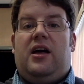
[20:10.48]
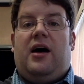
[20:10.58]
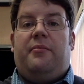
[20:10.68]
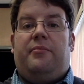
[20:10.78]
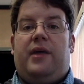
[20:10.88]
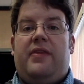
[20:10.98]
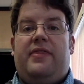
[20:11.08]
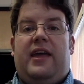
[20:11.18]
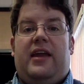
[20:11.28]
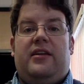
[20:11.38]
um, and
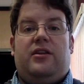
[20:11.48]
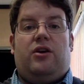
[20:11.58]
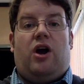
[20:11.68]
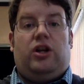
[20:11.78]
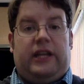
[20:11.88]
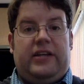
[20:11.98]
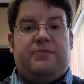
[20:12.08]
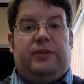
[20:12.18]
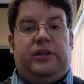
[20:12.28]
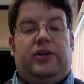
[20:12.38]
then there are links
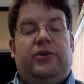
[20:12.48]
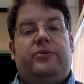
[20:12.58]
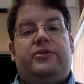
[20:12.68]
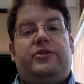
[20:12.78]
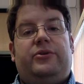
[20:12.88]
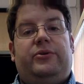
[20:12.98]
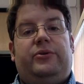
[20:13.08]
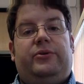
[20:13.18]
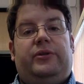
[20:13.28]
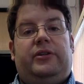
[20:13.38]
below
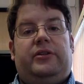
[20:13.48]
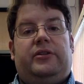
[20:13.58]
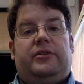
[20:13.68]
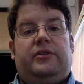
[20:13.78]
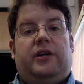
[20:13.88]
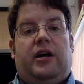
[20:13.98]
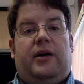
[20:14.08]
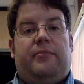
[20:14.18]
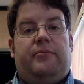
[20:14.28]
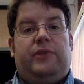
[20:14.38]
to um,